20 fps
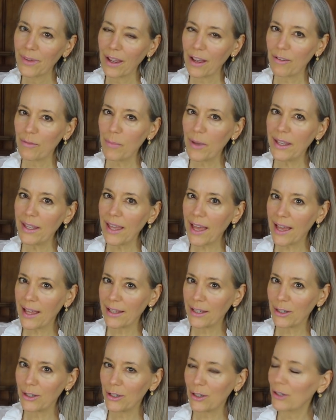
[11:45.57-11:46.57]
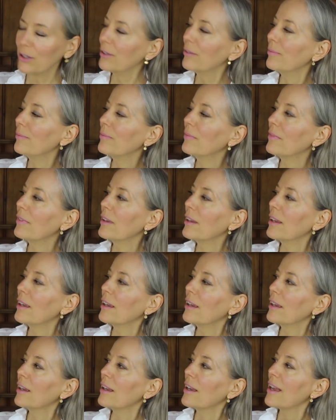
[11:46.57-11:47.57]
of my calendar.
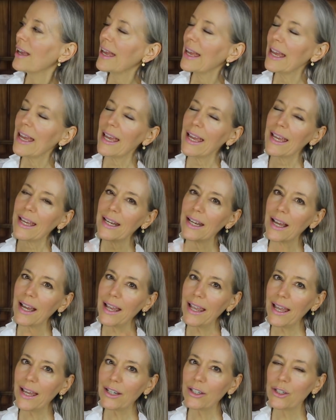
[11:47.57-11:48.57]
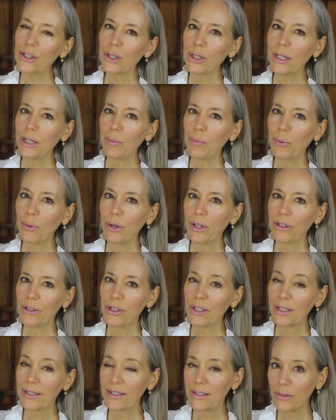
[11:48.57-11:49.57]
And I actually put
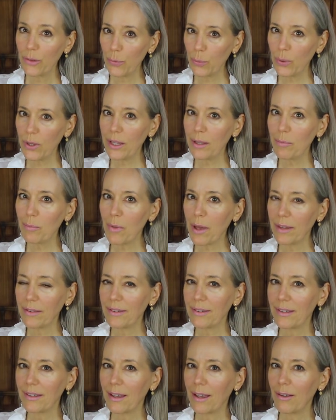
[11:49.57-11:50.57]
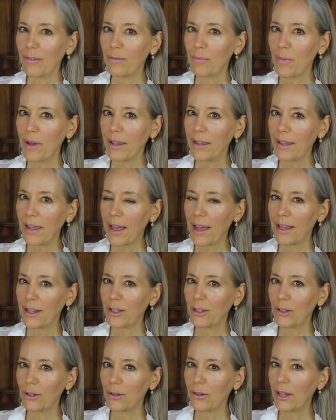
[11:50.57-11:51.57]
just three months of my
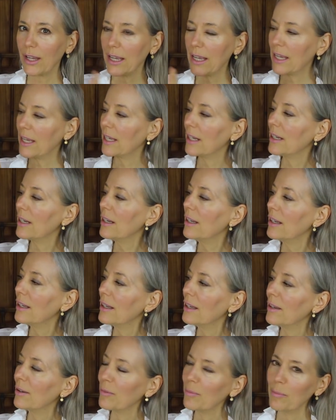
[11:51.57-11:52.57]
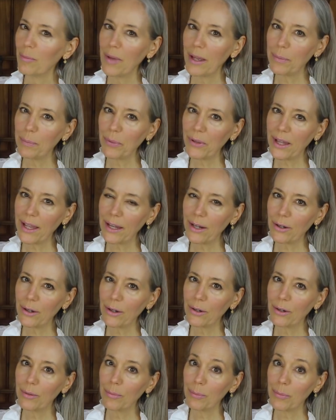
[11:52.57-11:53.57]
calendar in my
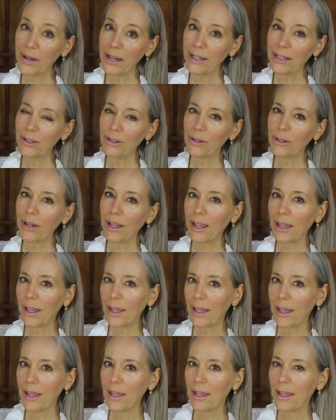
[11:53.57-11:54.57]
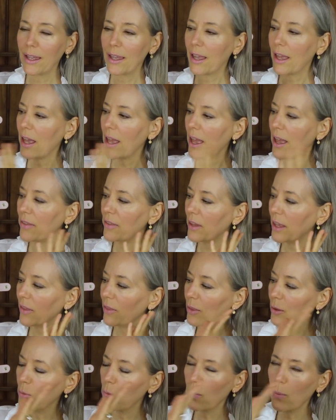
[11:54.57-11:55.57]
planner binder, and
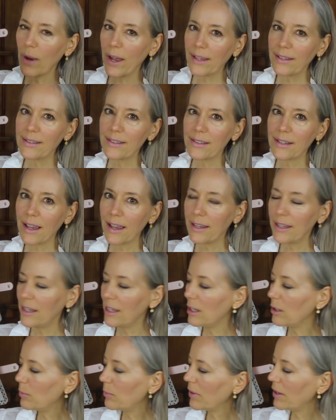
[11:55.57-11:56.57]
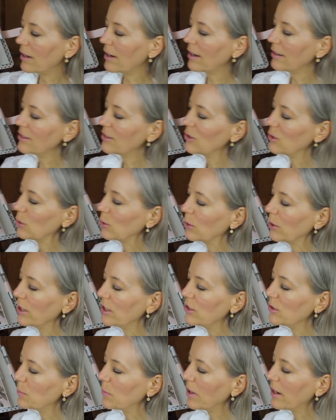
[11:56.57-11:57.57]
then the rest I keep in a
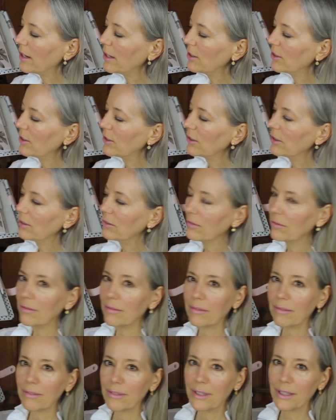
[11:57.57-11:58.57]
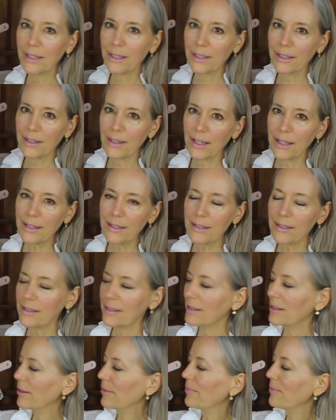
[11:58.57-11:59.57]
storage binder,
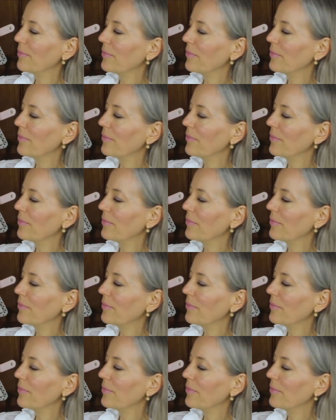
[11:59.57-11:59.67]
this.